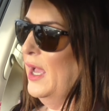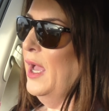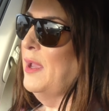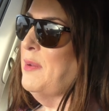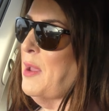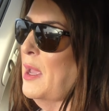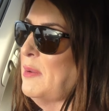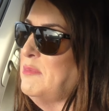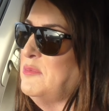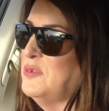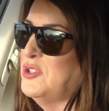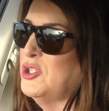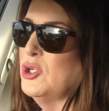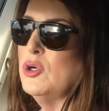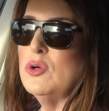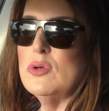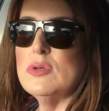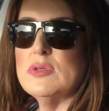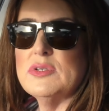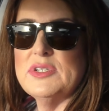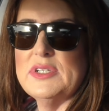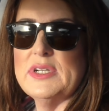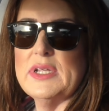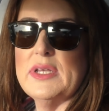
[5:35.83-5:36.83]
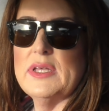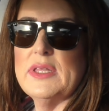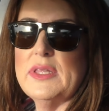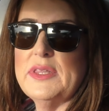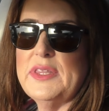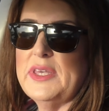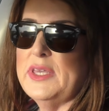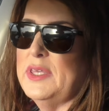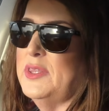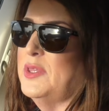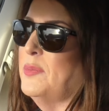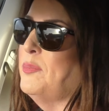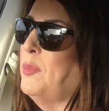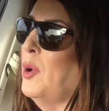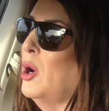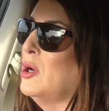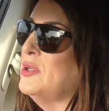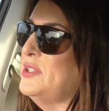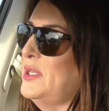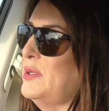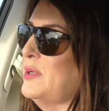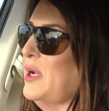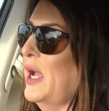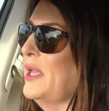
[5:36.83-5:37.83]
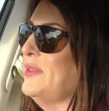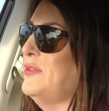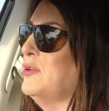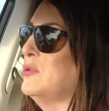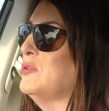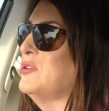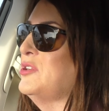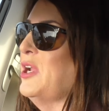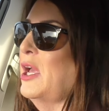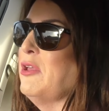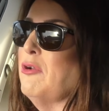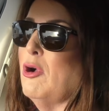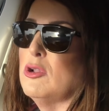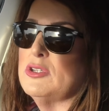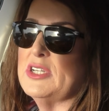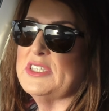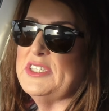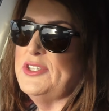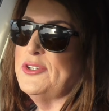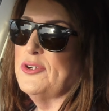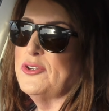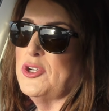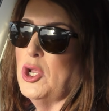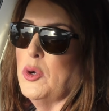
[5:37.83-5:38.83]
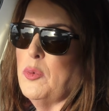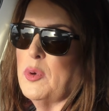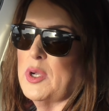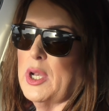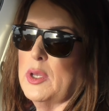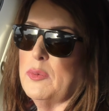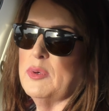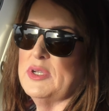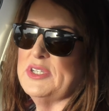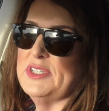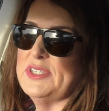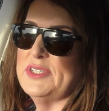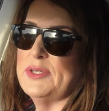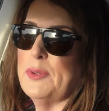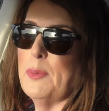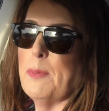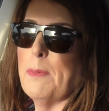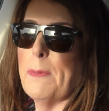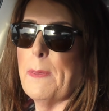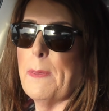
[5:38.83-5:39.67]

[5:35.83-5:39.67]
I'm torn. The body, I honestly don't know what I want